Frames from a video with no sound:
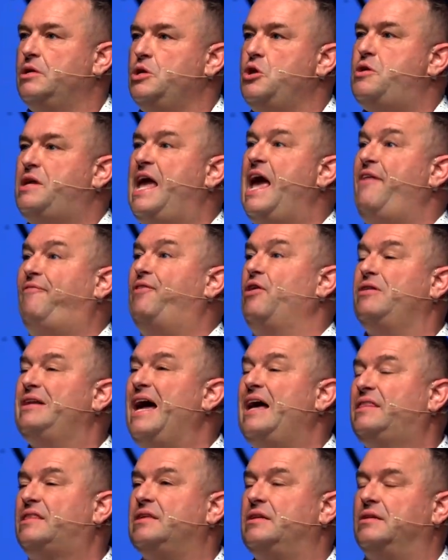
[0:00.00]
You can't feel
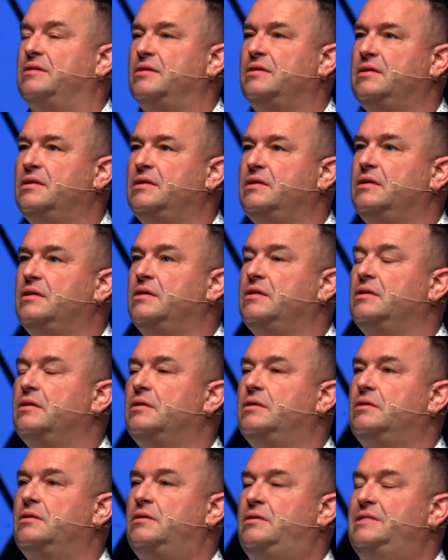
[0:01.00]
nothing.
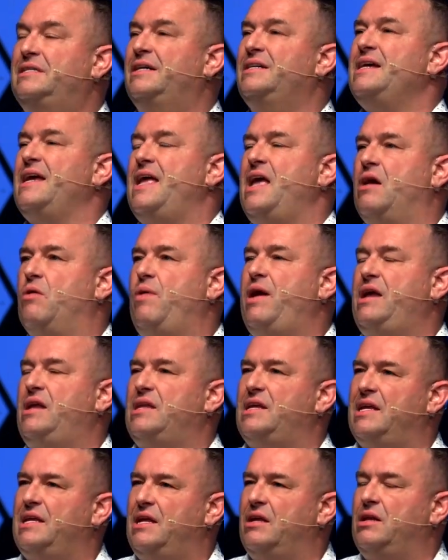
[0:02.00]
And we,
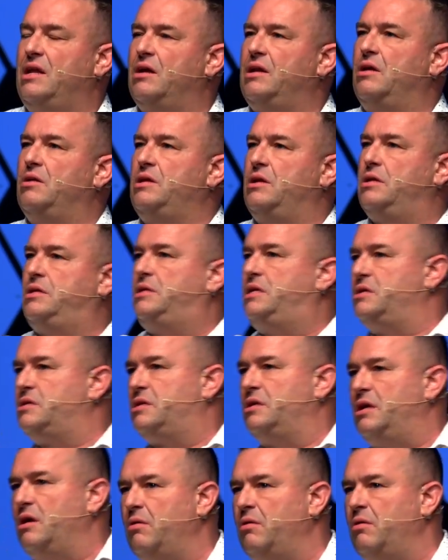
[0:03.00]
I don't